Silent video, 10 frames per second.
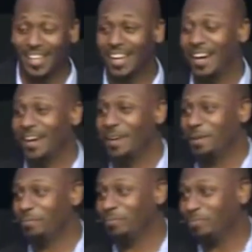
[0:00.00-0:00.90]

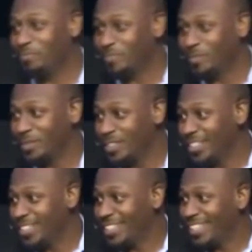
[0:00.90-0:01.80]
I
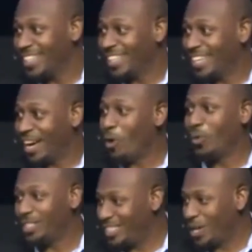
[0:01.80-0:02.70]

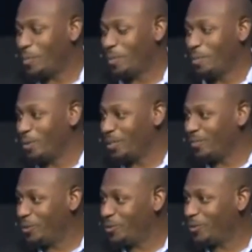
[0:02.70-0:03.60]
always tell people,
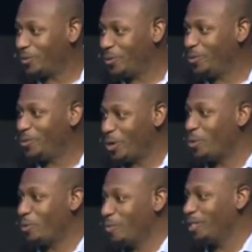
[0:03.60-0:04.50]
if you
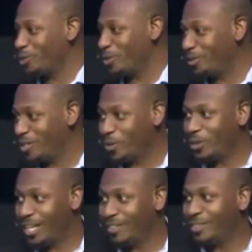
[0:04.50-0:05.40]
know the ministry of
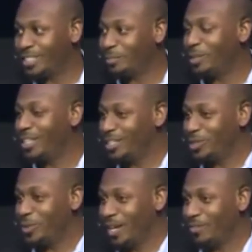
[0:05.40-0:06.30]
Tony Evans, it's because
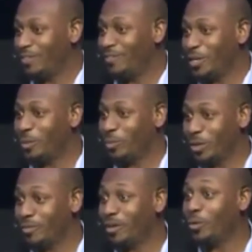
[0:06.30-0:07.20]
you have the
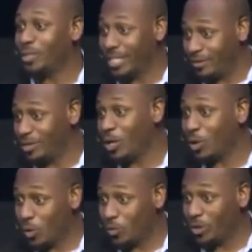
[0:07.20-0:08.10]
fingerprint of Lois Evans
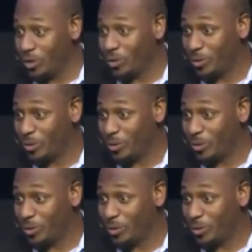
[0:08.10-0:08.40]
all over you.